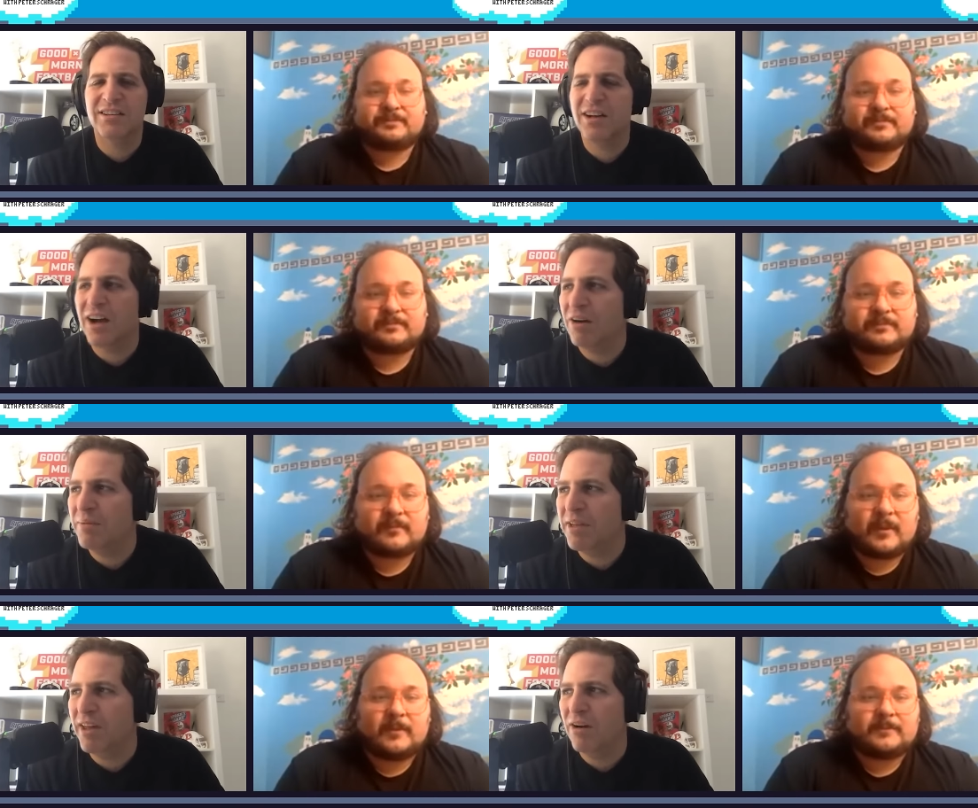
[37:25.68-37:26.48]
Speaker 1: I'll
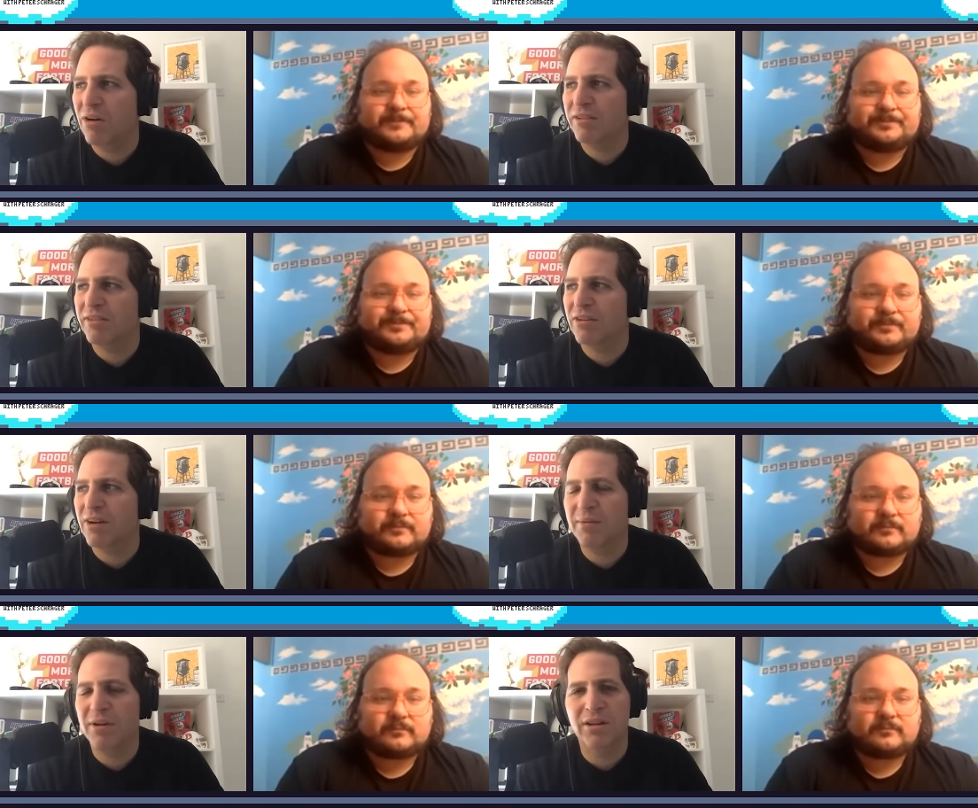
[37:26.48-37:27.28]
be there also.
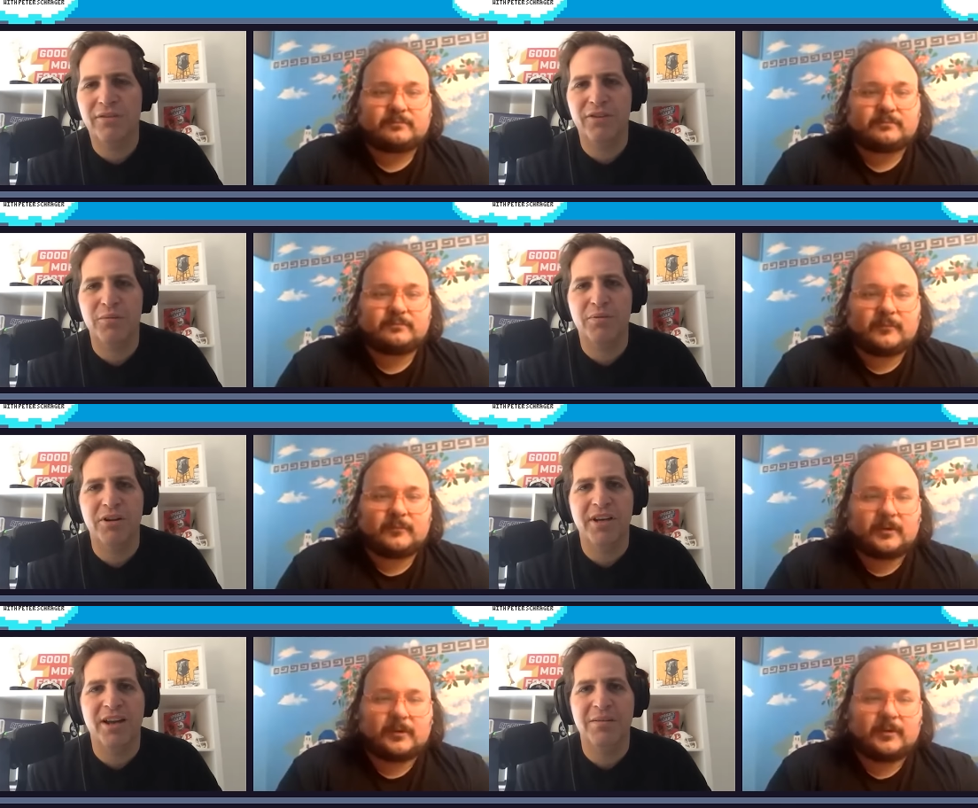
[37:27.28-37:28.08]
I'm gonna look for you
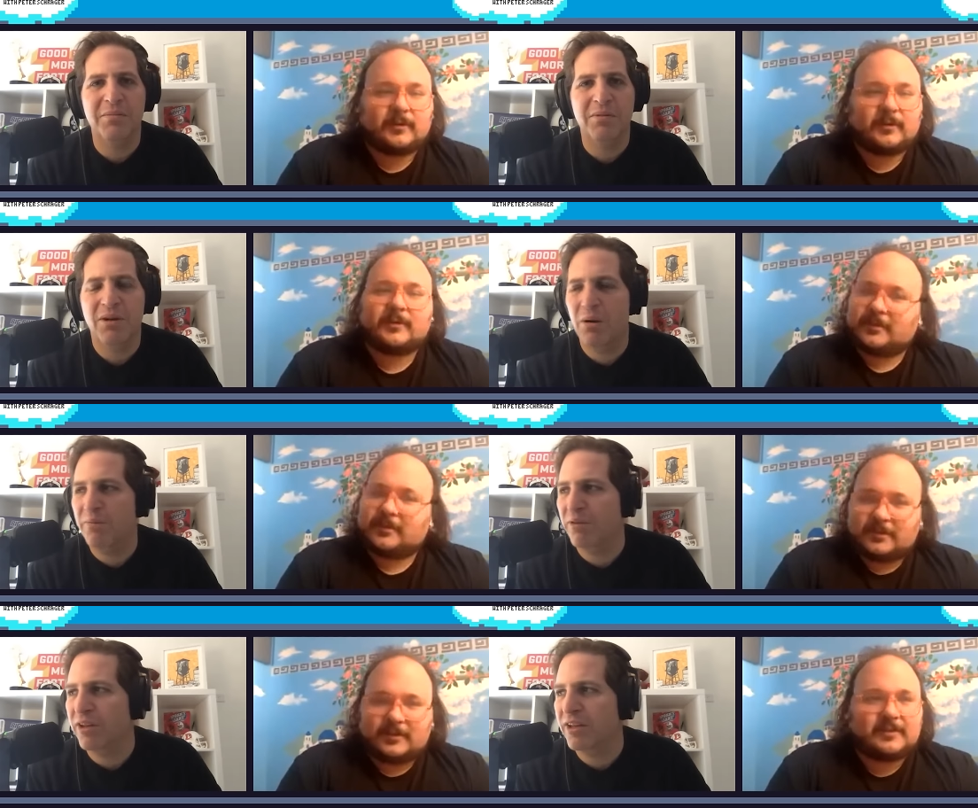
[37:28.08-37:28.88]
pregame.
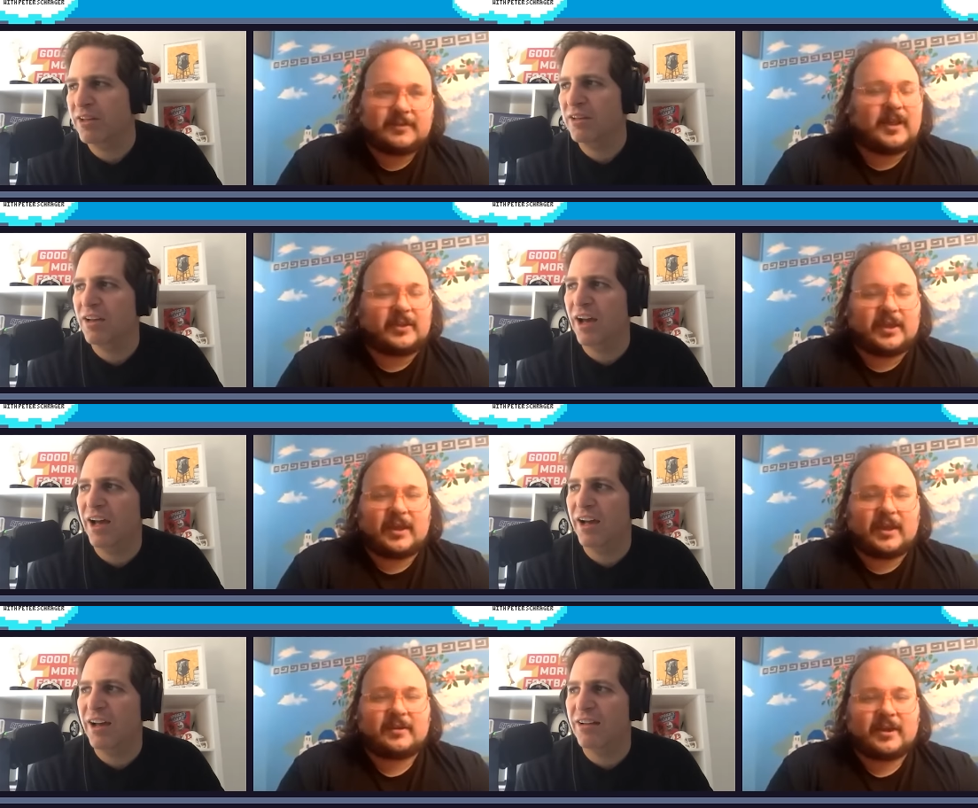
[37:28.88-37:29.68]
Hopefully,
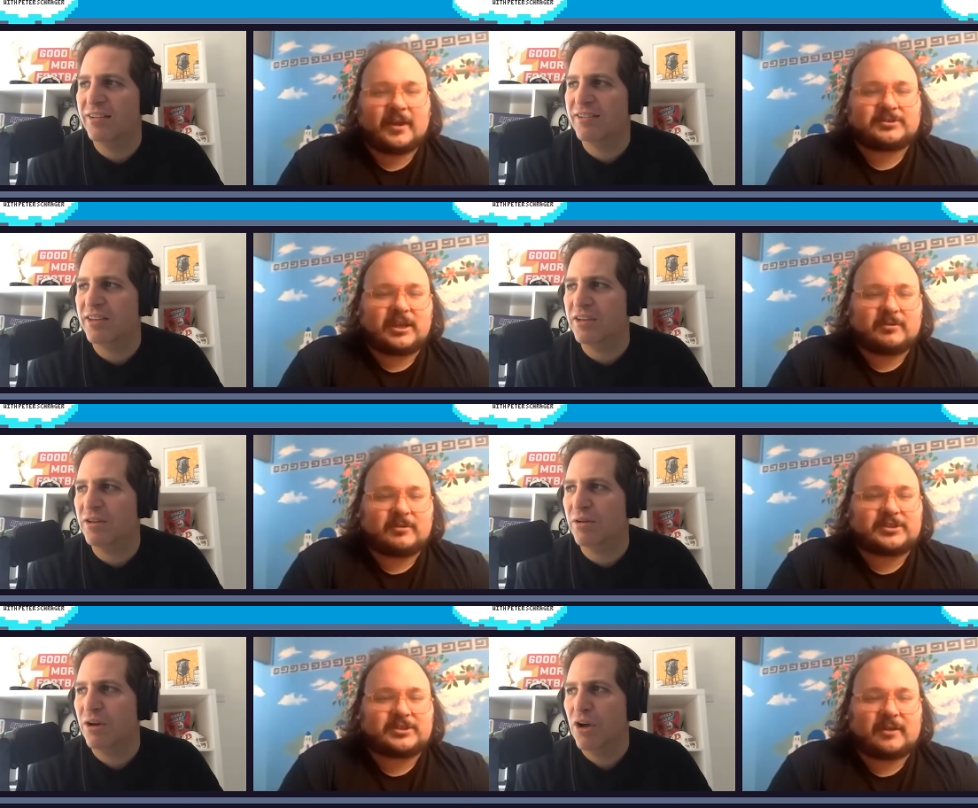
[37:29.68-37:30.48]
Speaker 2: I'll come see say you.
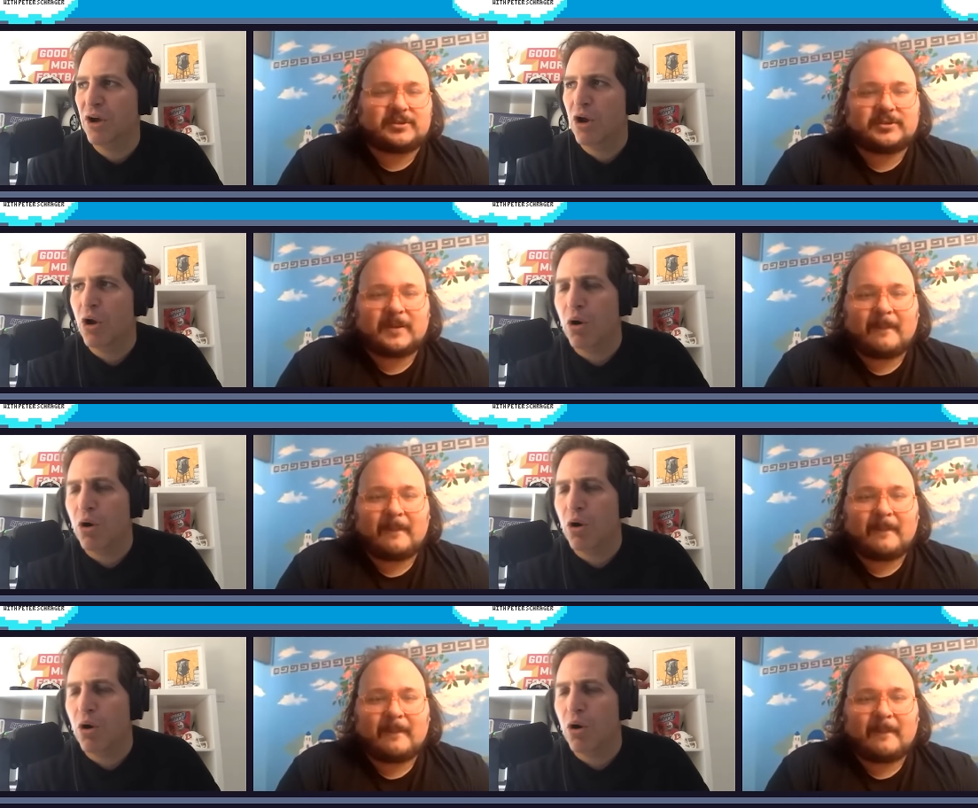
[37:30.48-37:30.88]
What's up, dude.